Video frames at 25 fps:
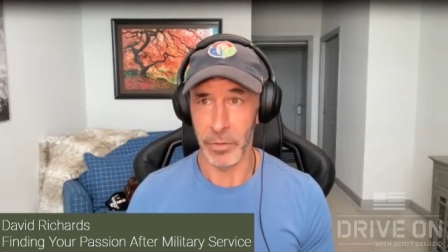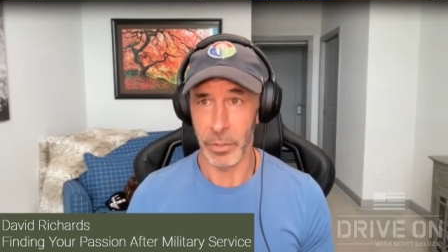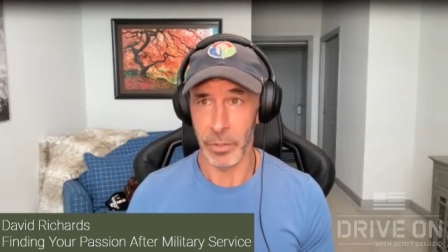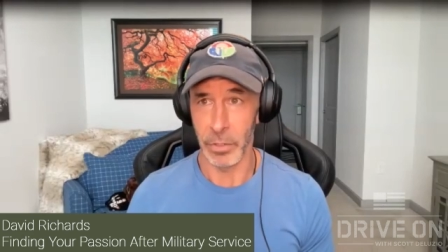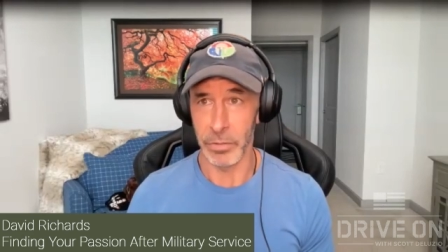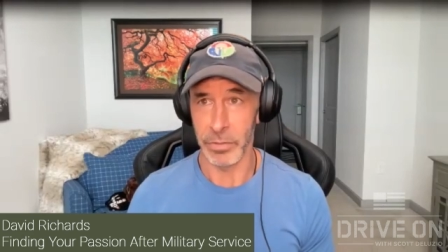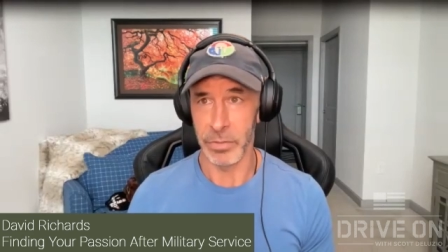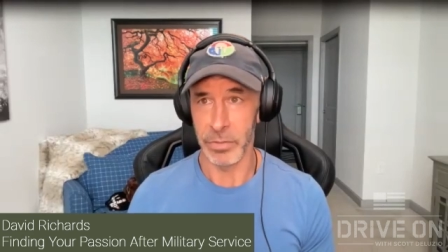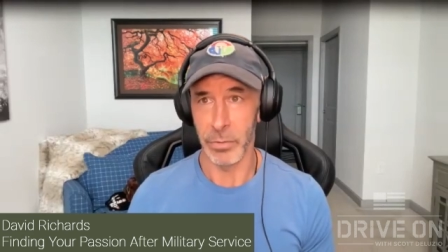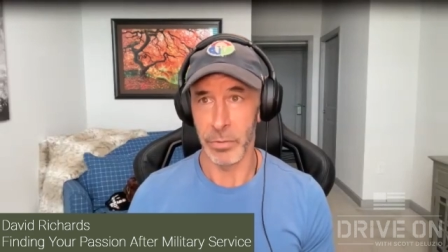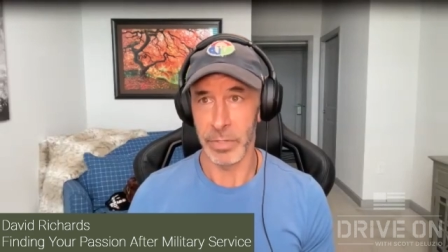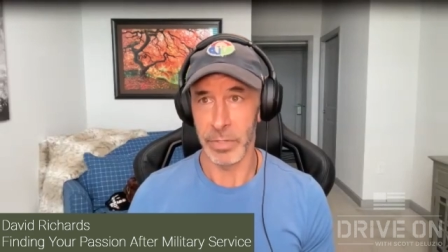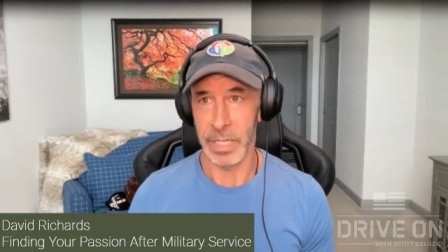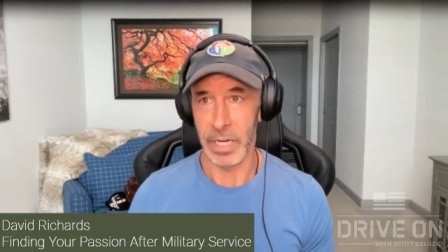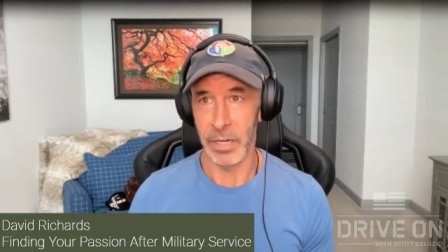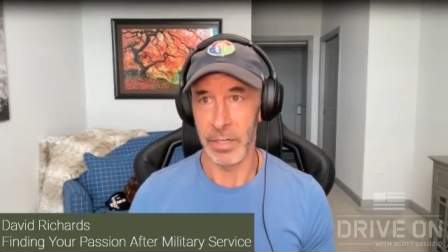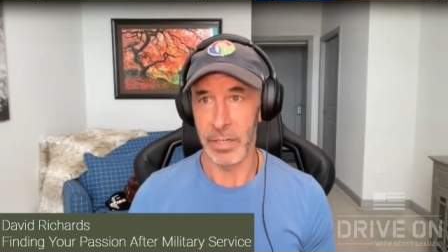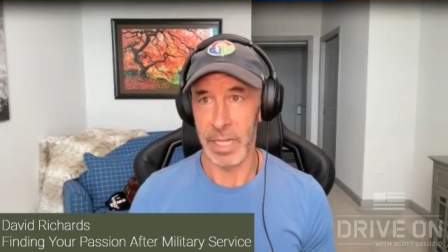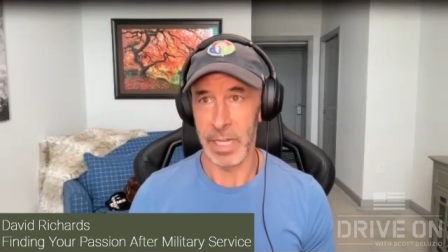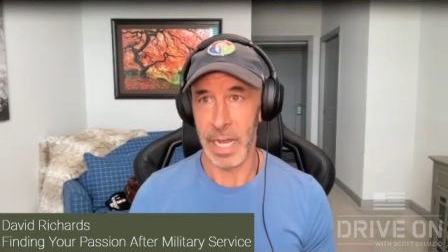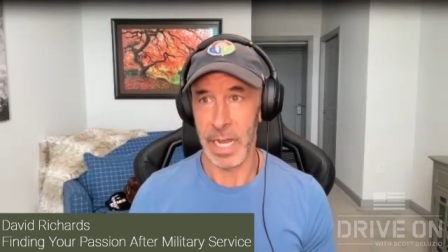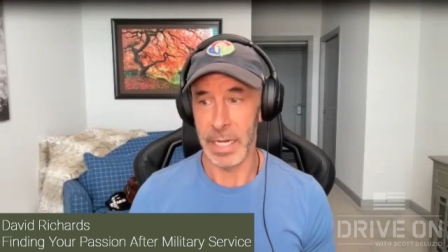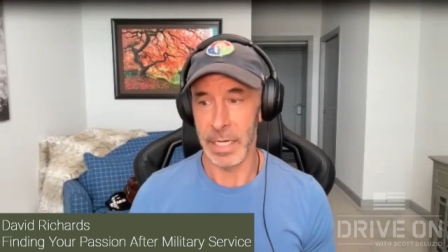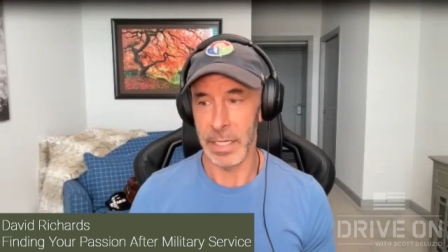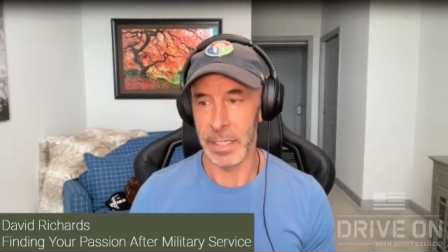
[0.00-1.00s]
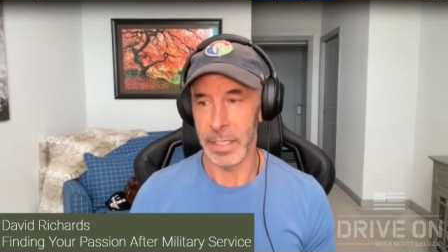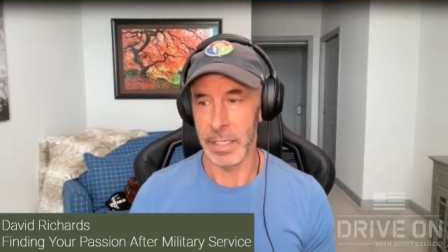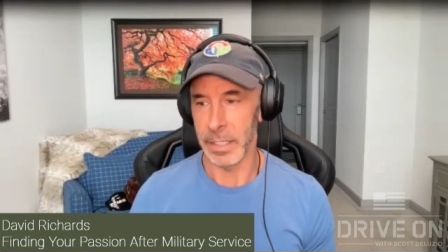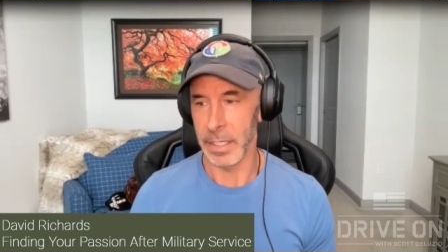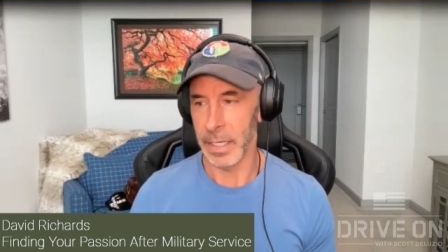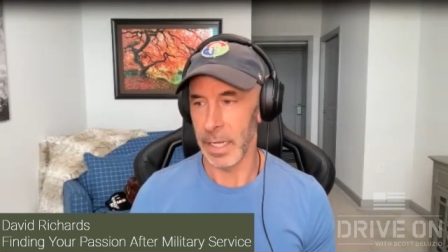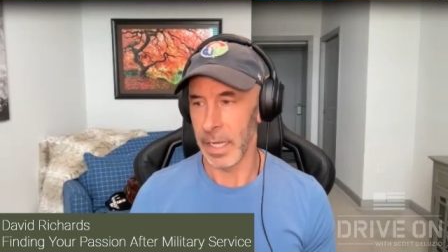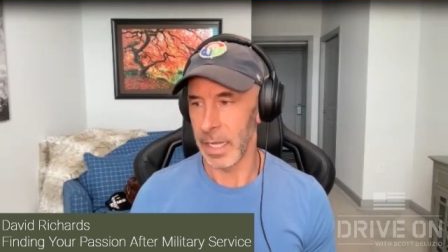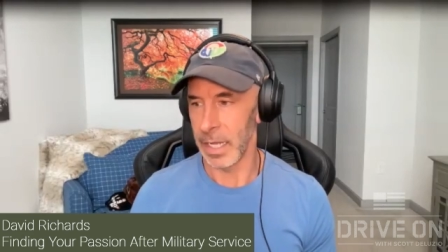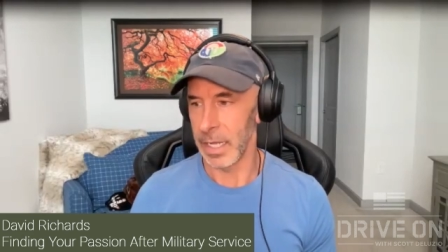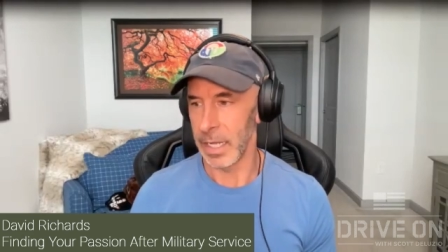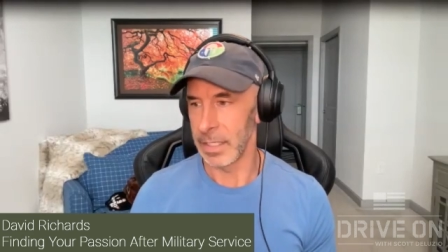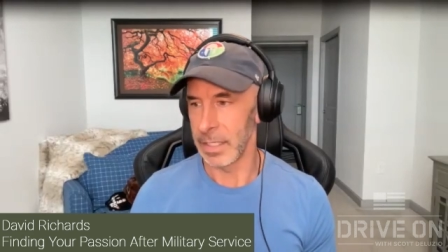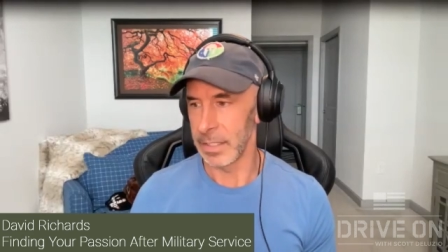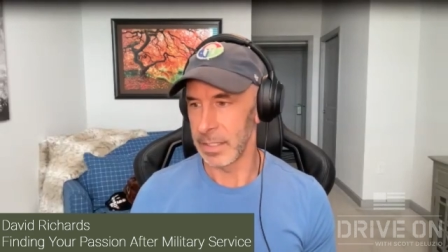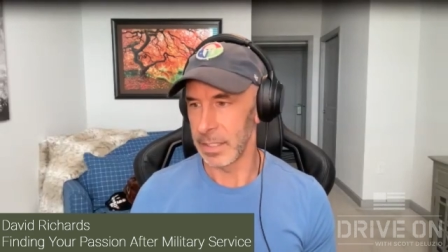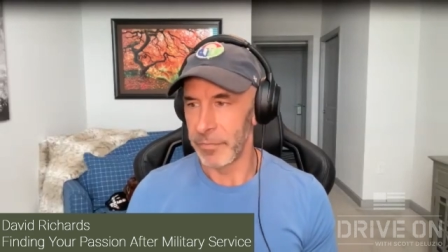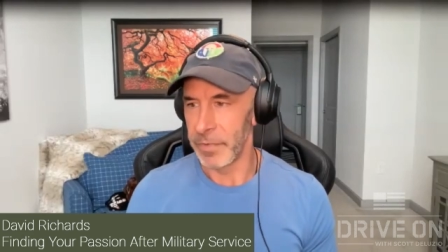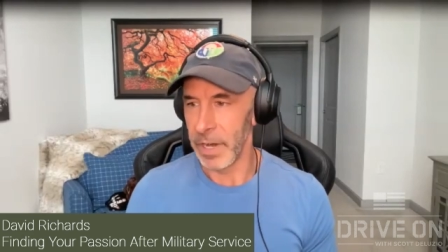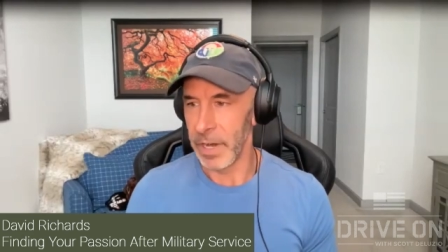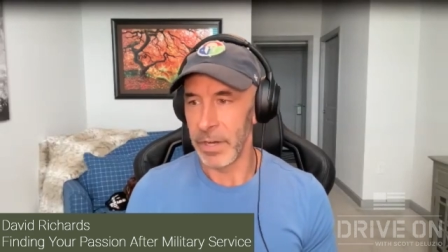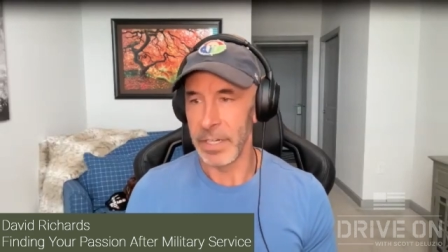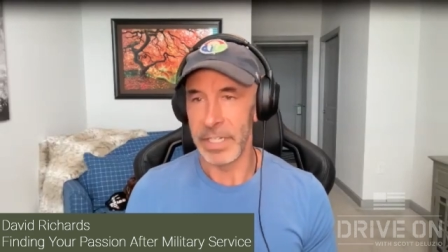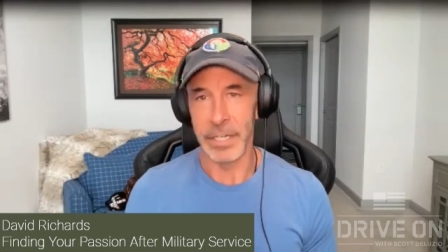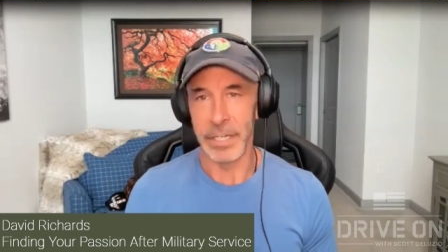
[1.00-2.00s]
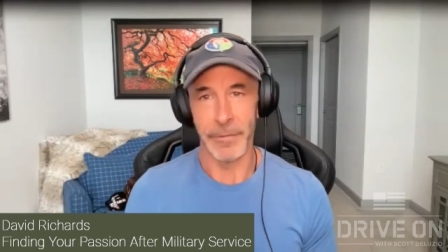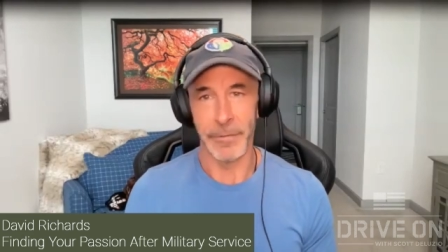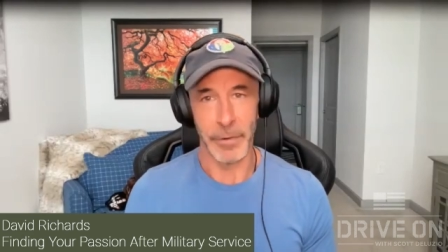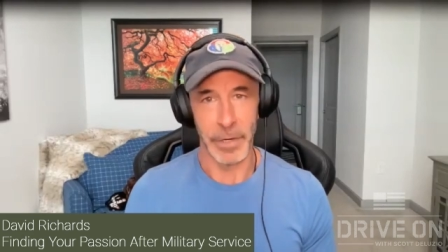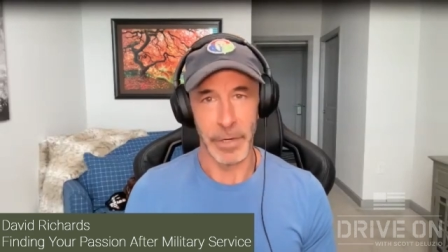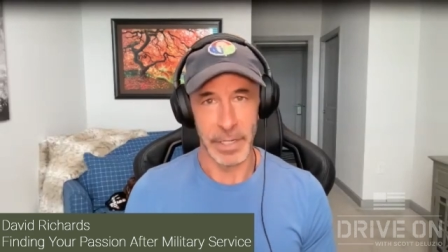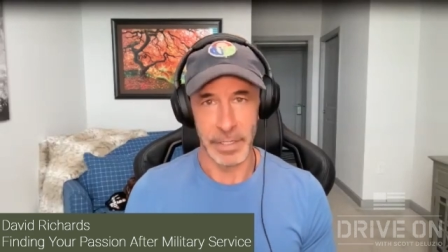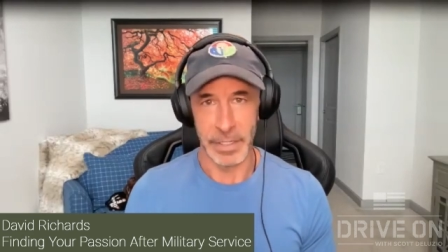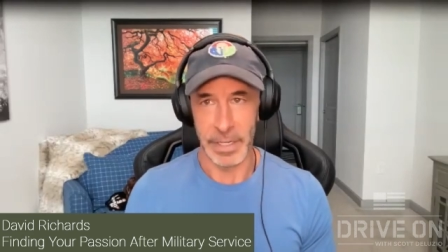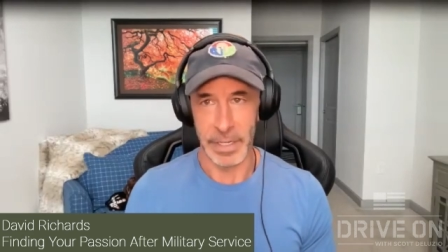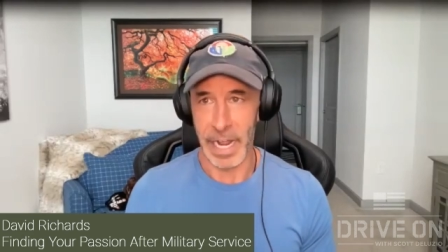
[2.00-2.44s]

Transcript: the coast of North Carolina, and uh, very different.